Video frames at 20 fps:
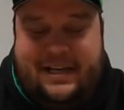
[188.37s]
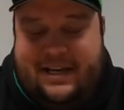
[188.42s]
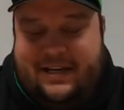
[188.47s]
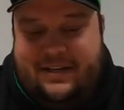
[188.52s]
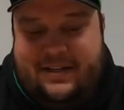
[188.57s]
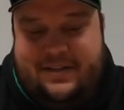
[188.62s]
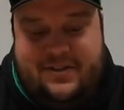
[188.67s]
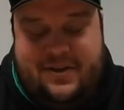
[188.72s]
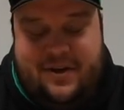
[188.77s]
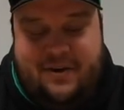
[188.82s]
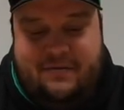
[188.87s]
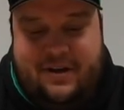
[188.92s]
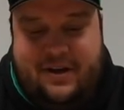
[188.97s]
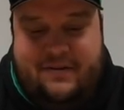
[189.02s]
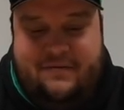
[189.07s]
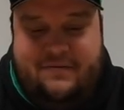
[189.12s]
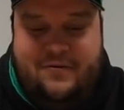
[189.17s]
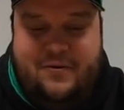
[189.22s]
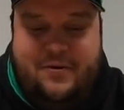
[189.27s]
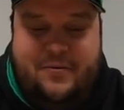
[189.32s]
getting this all
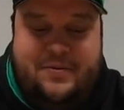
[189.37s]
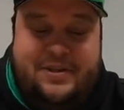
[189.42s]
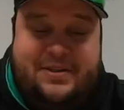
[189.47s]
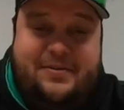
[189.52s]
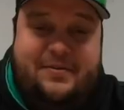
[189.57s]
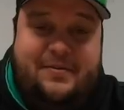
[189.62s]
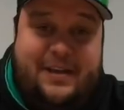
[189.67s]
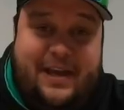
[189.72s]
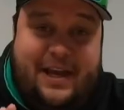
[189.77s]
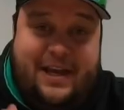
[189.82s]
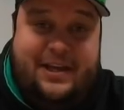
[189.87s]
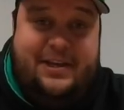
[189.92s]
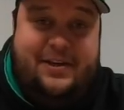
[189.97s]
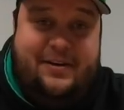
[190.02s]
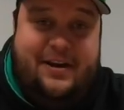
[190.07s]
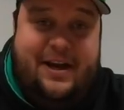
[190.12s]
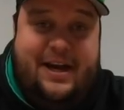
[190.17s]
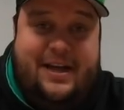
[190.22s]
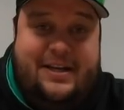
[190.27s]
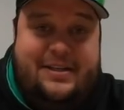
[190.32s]
ready for me. So thank you
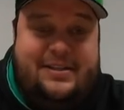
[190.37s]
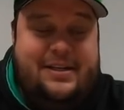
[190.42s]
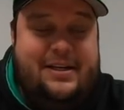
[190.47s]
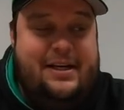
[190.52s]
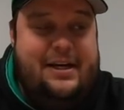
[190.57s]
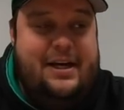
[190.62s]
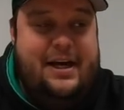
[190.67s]
guys.